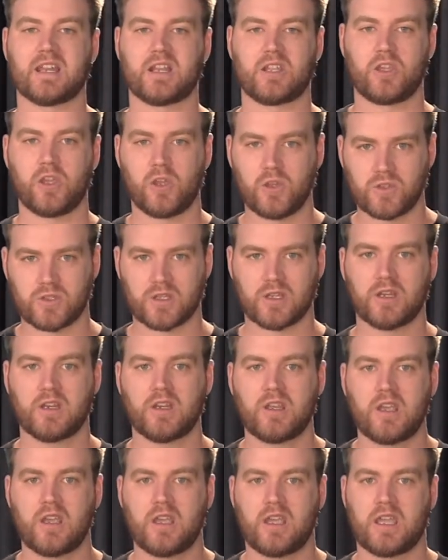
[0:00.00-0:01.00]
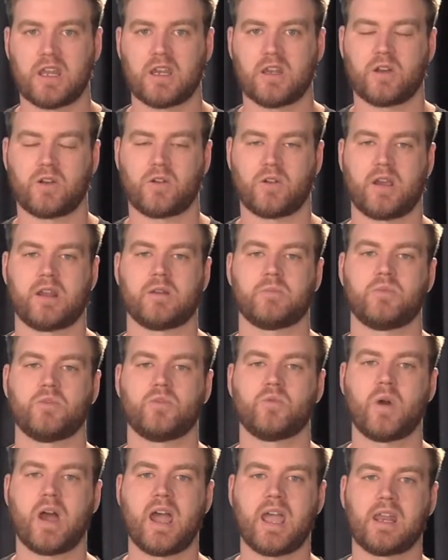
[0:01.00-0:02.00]
and use it in an
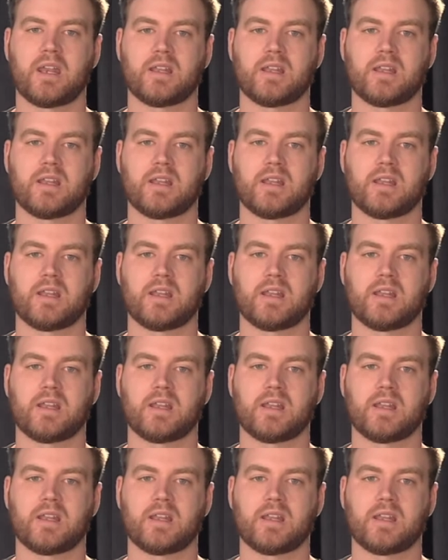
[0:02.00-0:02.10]
incredible way.